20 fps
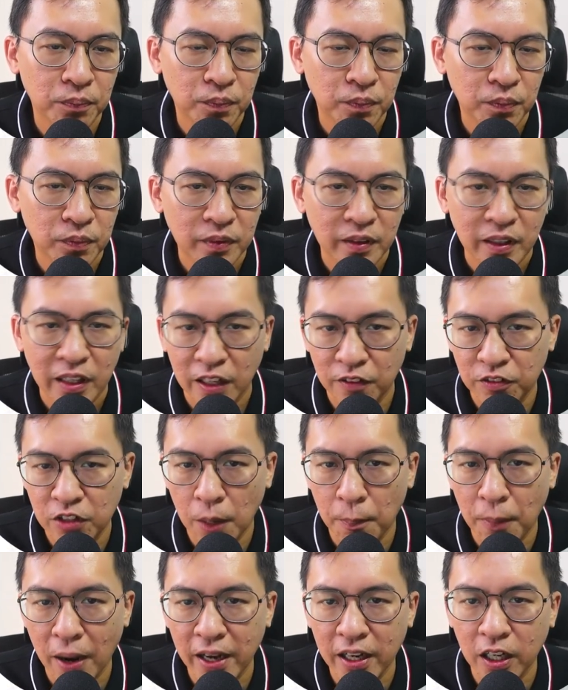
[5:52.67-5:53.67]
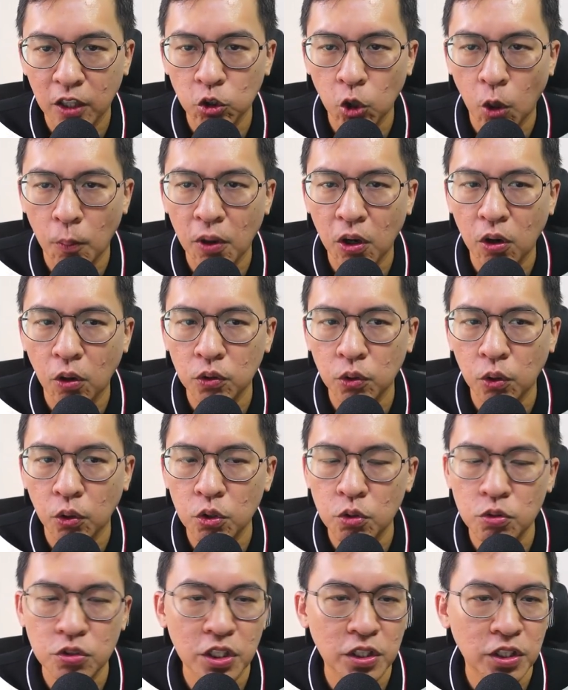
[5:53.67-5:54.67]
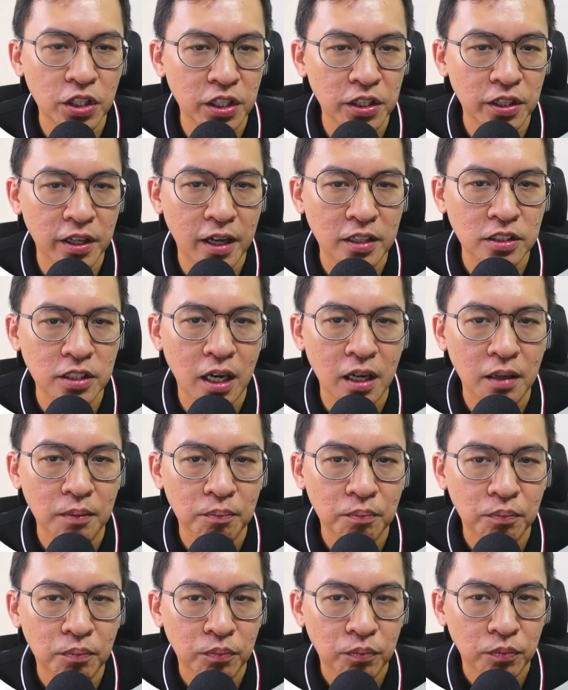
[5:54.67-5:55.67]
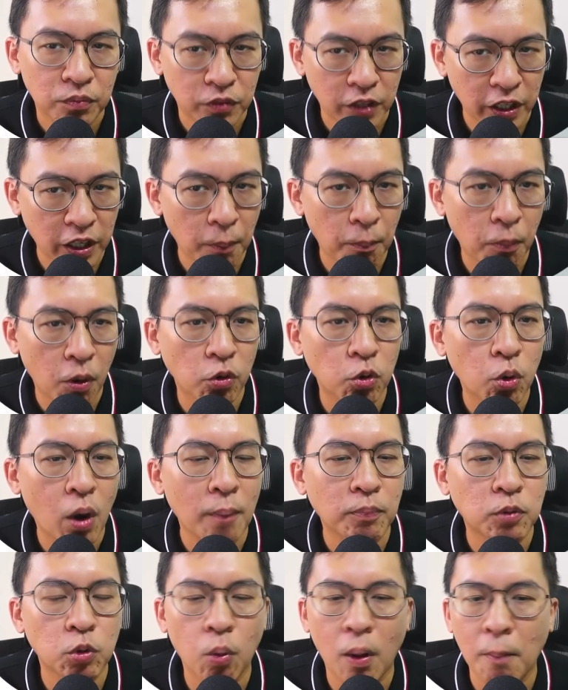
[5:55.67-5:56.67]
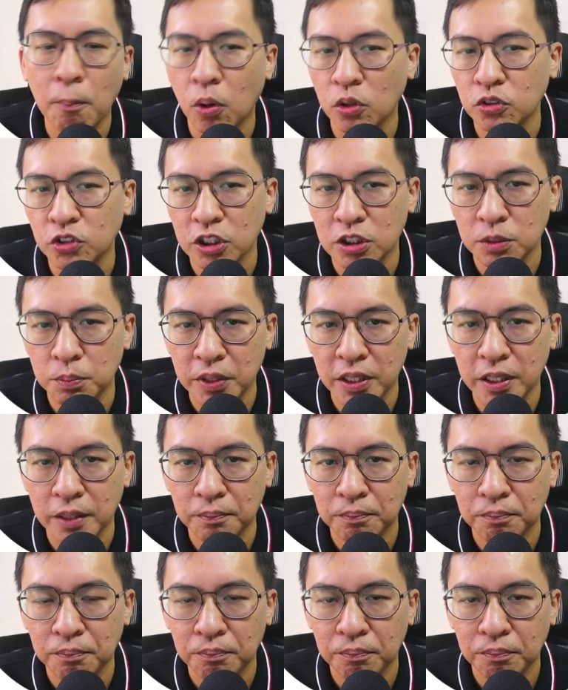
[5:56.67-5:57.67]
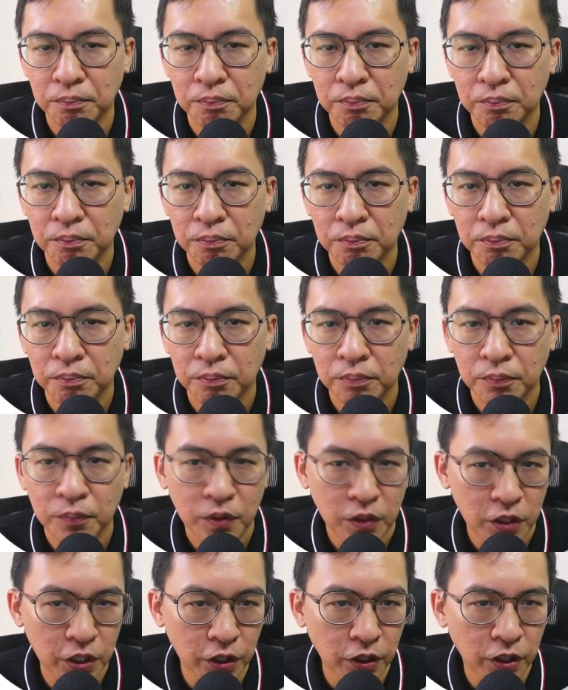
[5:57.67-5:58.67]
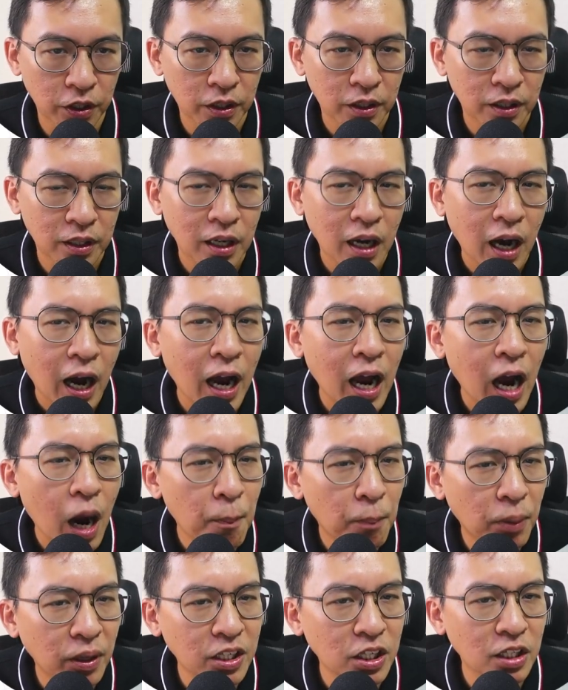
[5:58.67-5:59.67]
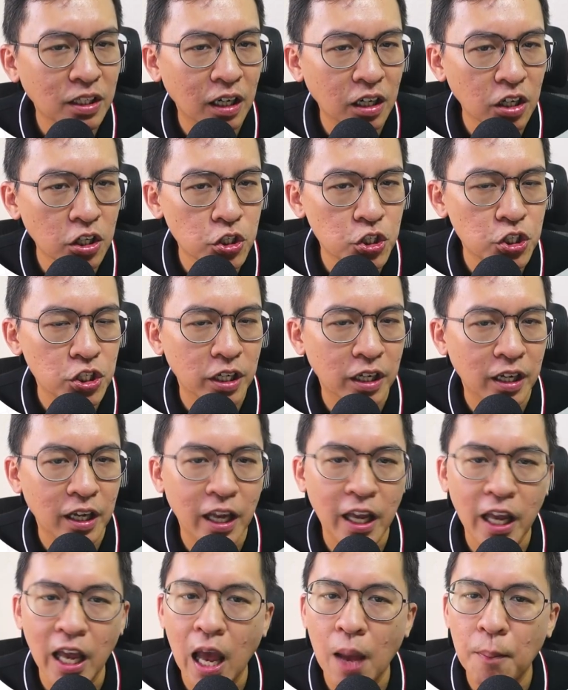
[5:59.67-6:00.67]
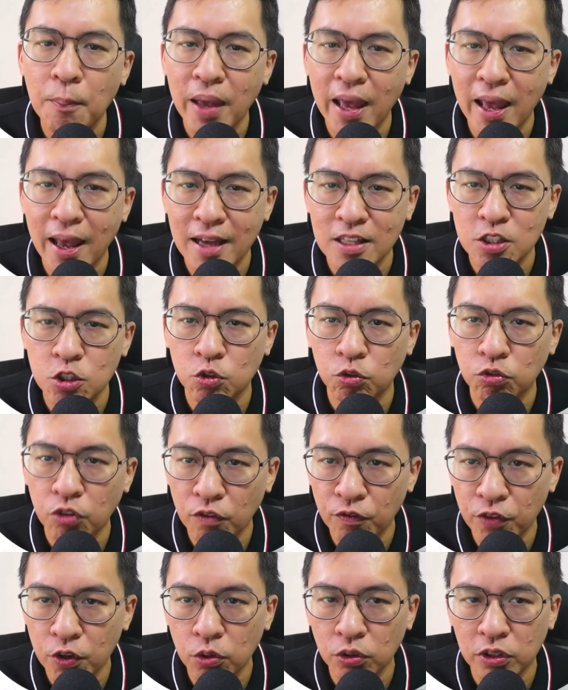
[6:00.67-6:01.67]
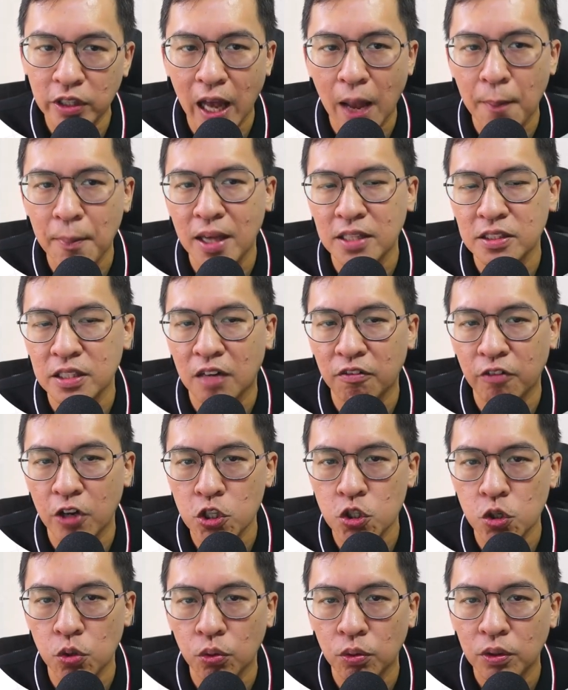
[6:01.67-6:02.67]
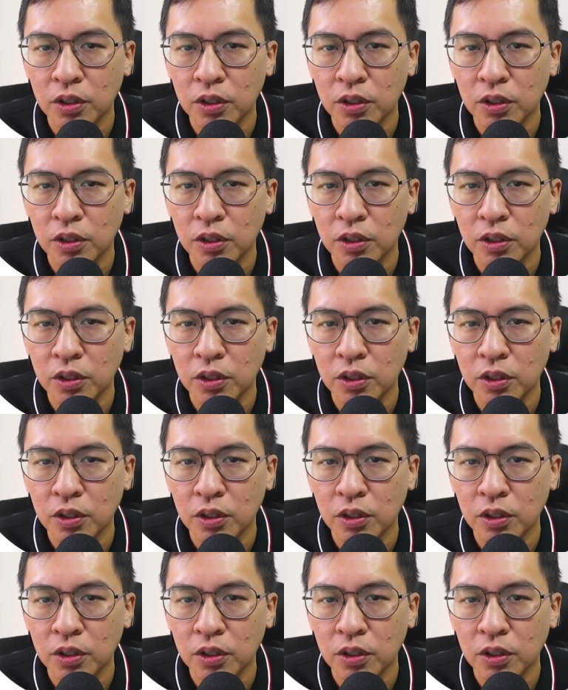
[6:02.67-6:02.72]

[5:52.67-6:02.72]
If they are buying a normal condo using TDSR, they can borrow up to $1.6 million. Here, I humbly urge MAS to review the MSR ratio.